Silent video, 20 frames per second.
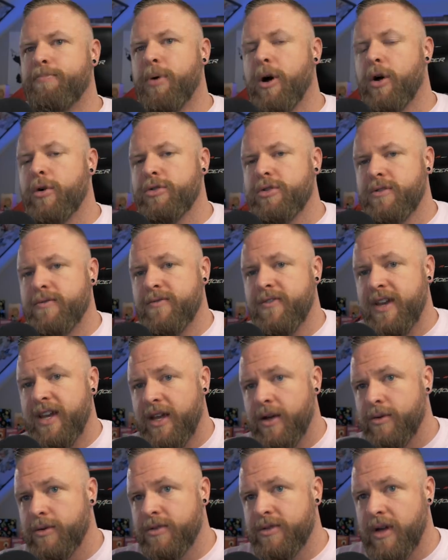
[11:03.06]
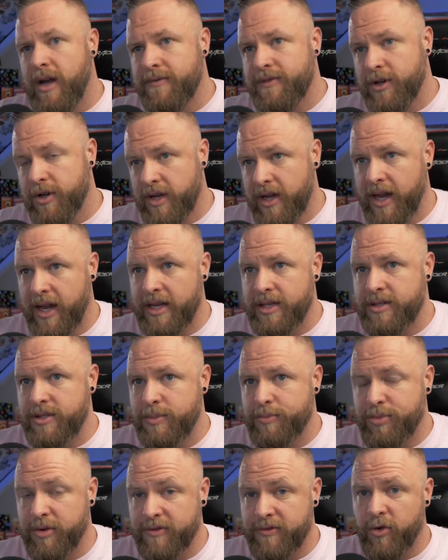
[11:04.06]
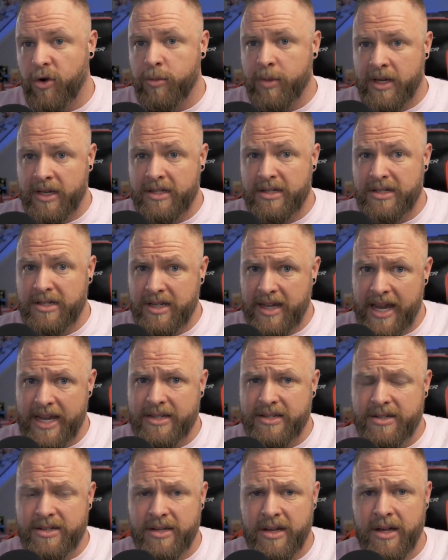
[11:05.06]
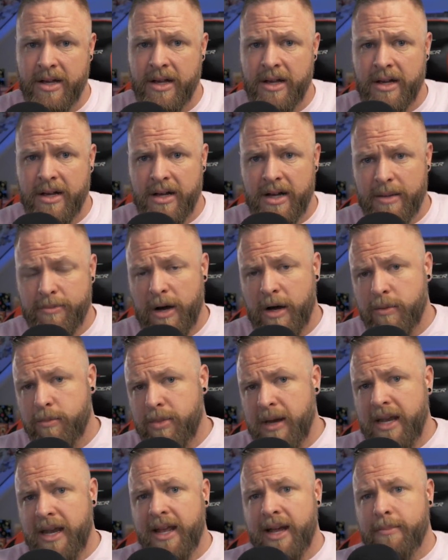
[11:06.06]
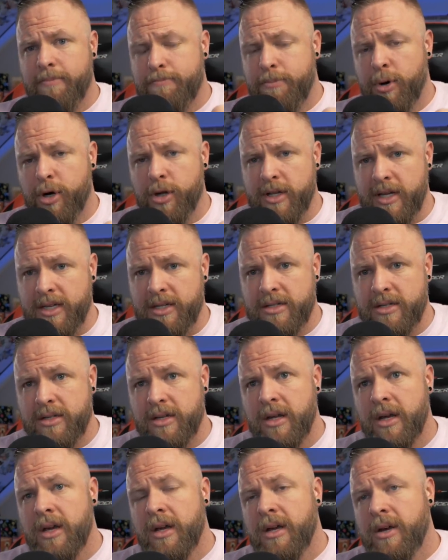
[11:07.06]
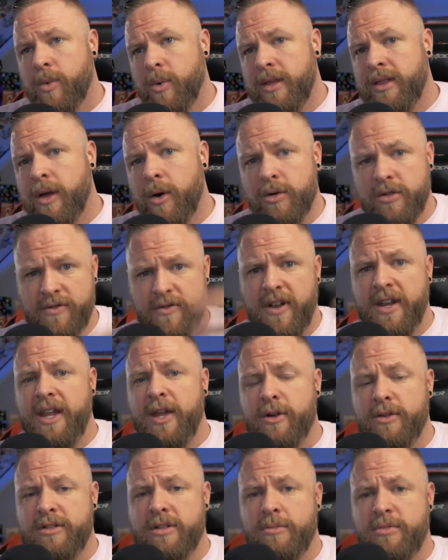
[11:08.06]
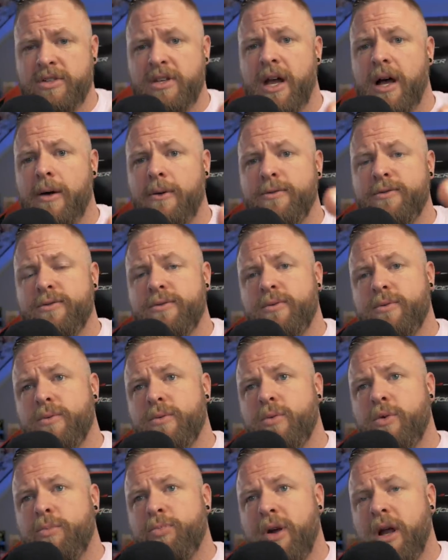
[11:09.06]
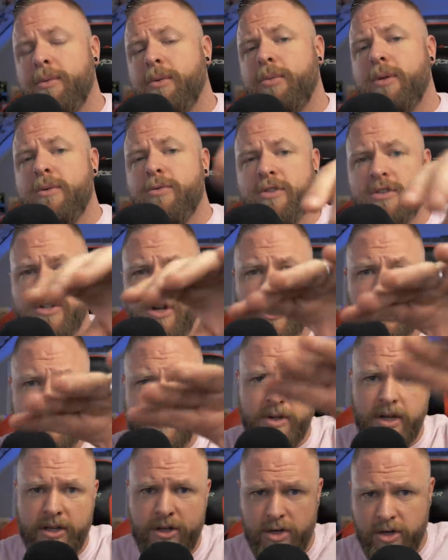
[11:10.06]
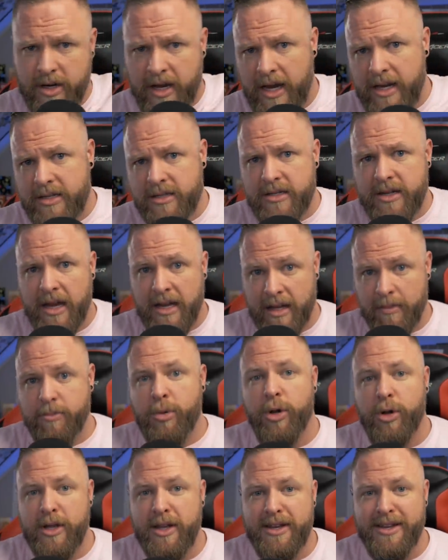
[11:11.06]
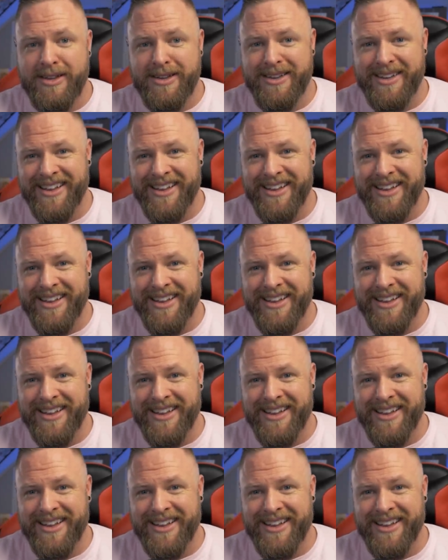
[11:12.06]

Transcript: post videos of your kids performing skits about beating up bullies, when those videos themselves will probably result in your kids getting bullied.